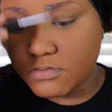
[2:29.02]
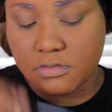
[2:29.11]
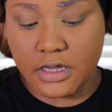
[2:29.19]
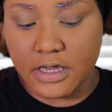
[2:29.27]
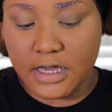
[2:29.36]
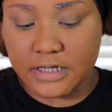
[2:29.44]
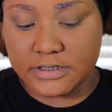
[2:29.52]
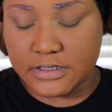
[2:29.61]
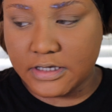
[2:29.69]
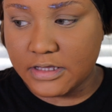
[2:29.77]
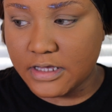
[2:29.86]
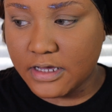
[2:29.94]
Can you guys
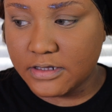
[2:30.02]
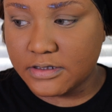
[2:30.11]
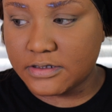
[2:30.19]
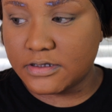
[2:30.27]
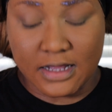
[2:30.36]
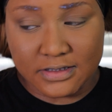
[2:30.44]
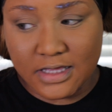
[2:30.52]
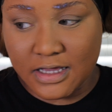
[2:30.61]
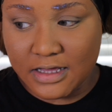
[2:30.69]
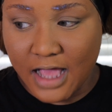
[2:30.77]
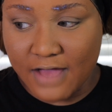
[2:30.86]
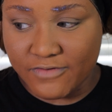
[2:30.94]
see that? I
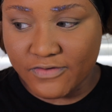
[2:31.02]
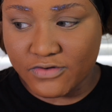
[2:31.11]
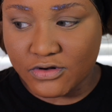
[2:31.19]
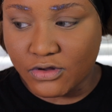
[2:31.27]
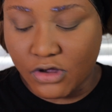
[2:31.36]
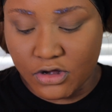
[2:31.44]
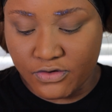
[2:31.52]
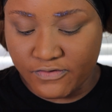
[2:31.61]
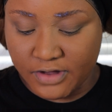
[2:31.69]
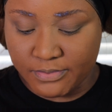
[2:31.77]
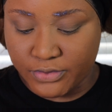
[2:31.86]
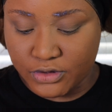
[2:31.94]
think I've even gone
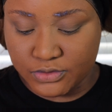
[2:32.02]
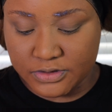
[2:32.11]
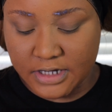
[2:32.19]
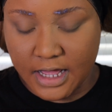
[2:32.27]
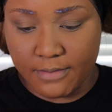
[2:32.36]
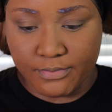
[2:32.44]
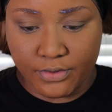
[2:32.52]
overboard with that,